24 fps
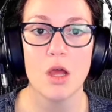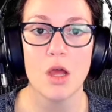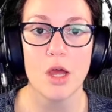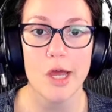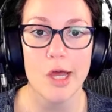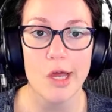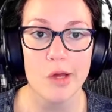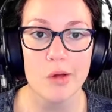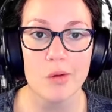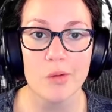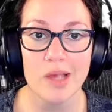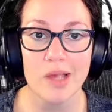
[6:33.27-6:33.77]

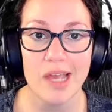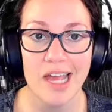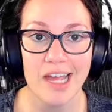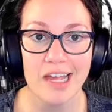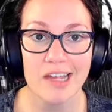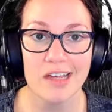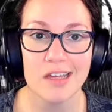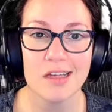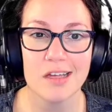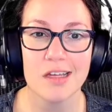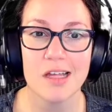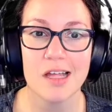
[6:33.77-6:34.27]
Okay,
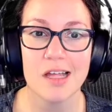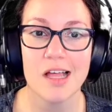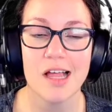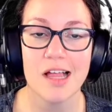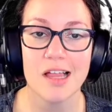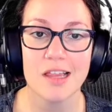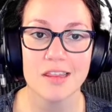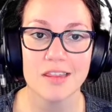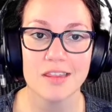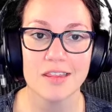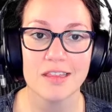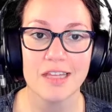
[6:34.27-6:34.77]

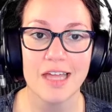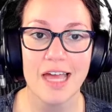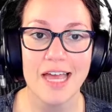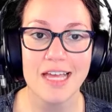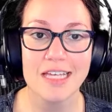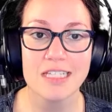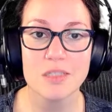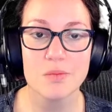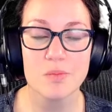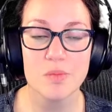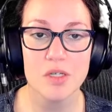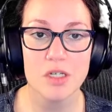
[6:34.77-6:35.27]

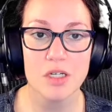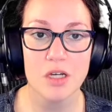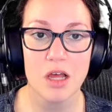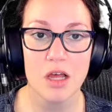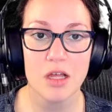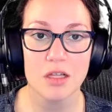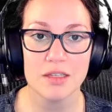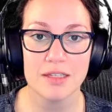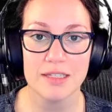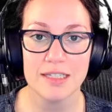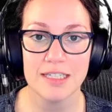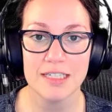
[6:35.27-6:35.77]
last but
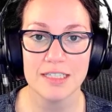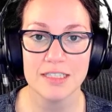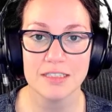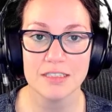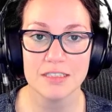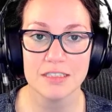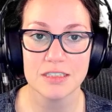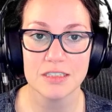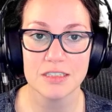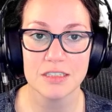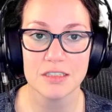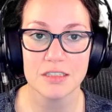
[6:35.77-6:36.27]
not
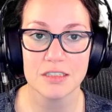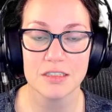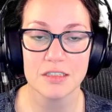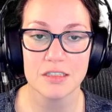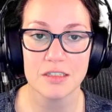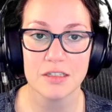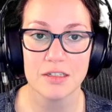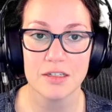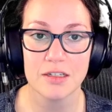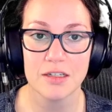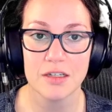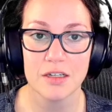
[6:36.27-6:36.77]
least,
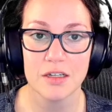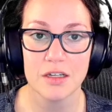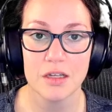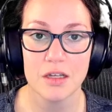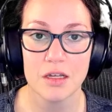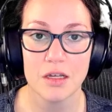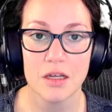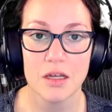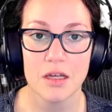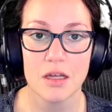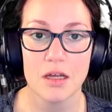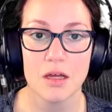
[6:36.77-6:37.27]

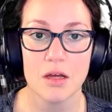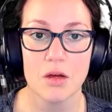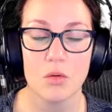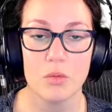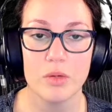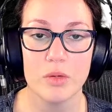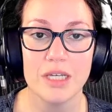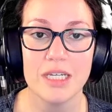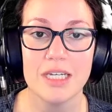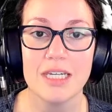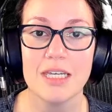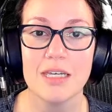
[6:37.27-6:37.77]
we
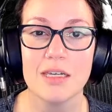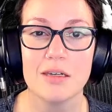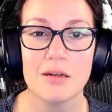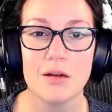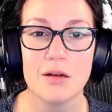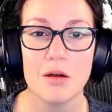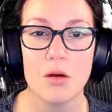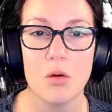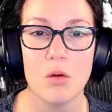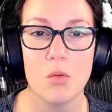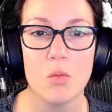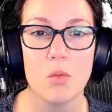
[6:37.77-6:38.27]
need
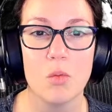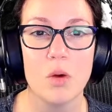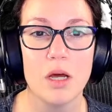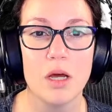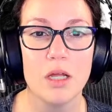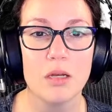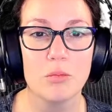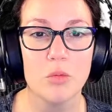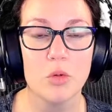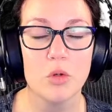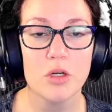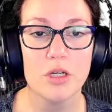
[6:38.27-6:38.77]
one
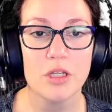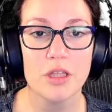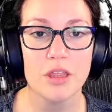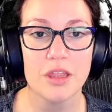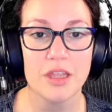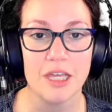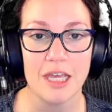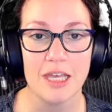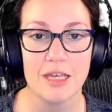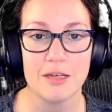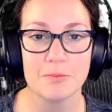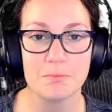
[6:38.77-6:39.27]
more
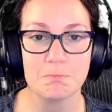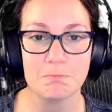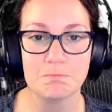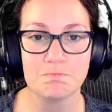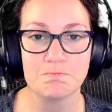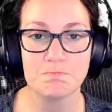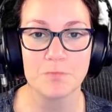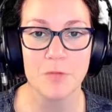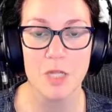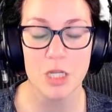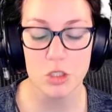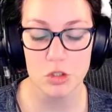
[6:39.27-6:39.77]
thing.
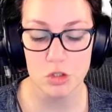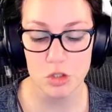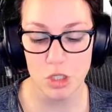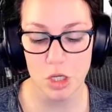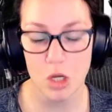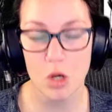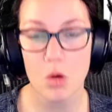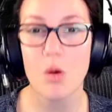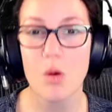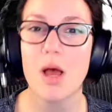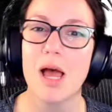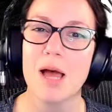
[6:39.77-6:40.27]
So
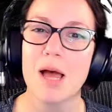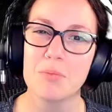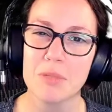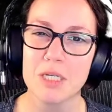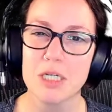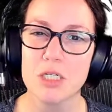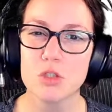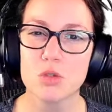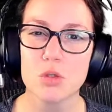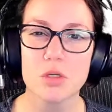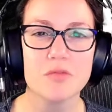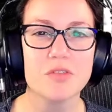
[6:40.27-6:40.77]
I'm going to
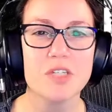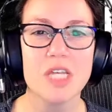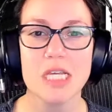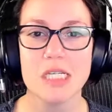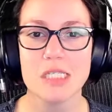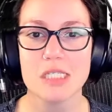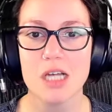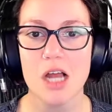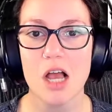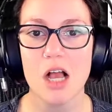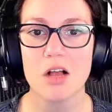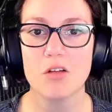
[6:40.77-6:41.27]
sort of take
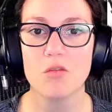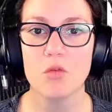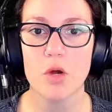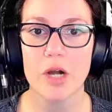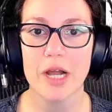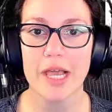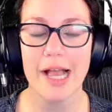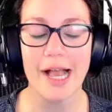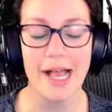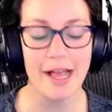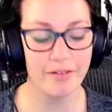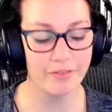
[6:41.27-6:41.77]
stock of what I
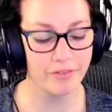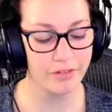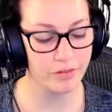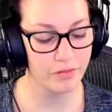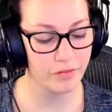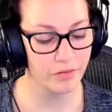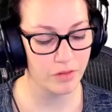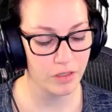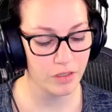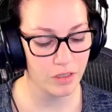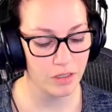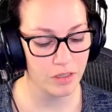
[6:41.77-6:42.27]
have.
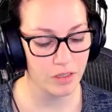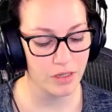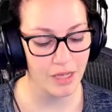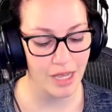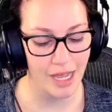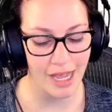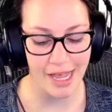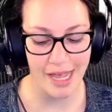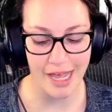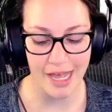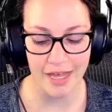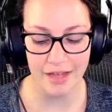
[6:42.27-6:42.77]
I
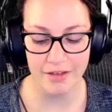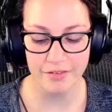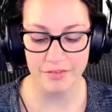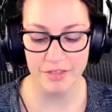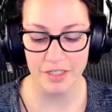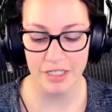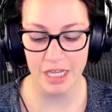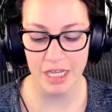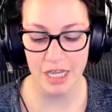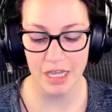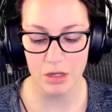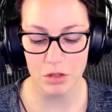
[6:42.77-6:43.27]
have an
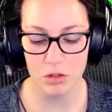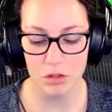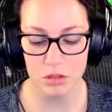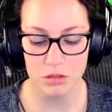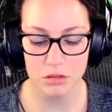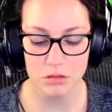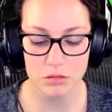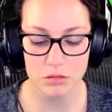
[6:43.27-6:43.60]
angle.